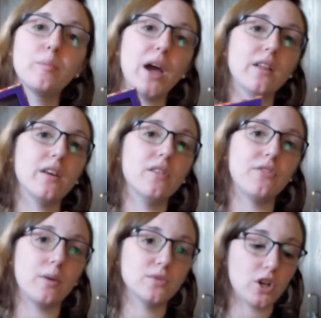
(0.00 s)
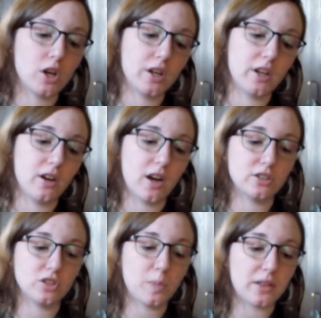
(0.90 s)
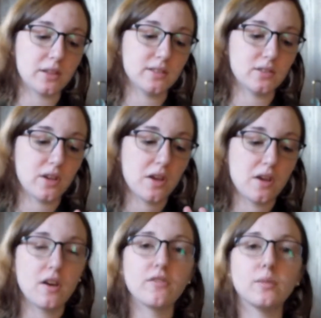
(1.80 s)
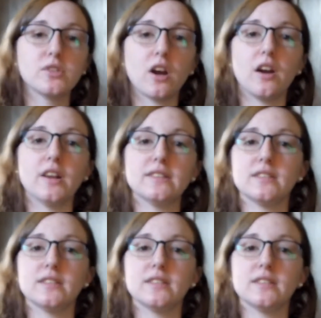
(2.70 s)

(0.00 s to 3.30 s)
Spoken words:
palette from Tarte in here. I just bought this from Tarte.